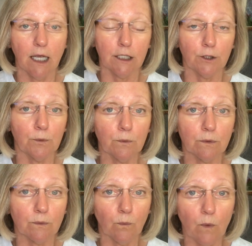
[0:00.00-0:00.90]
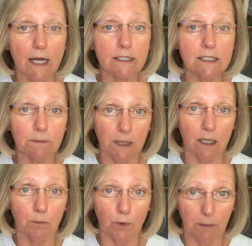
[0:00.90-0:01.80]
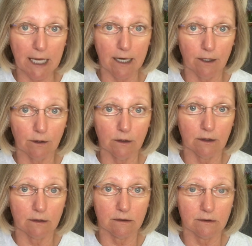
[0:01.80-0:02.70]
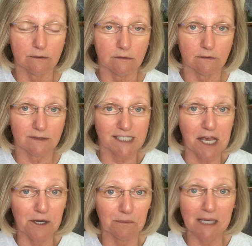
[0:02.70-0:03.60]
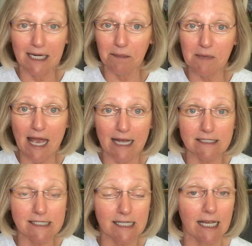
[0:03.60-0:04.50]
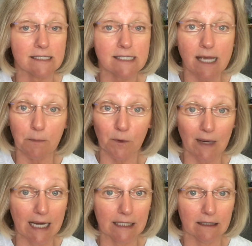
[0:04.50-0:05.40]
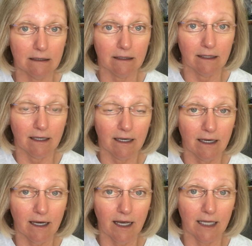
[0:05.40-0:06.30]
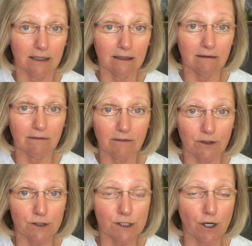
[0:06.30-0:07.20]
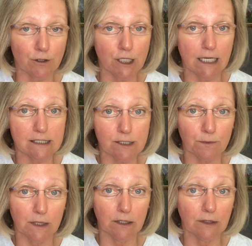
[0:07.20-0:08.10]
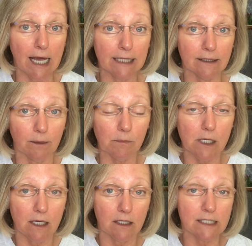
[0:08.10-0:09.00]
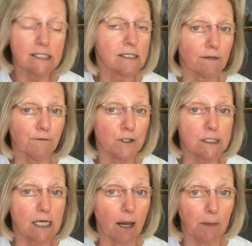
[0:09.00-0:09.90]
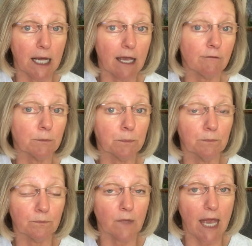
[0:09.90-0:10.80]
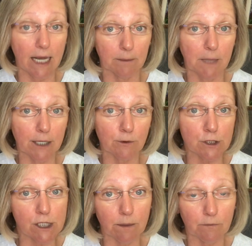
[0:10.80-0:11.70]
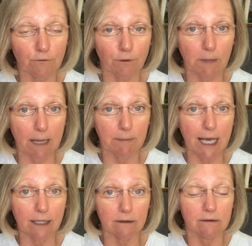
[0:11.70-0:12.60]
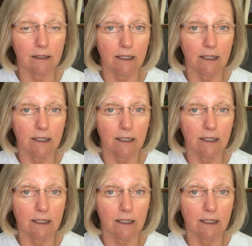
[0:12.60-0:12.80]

and you want to be prepared. So many pets get separated, and there's no chance to reunite them. This is the first time I ever had a microchip for my pet,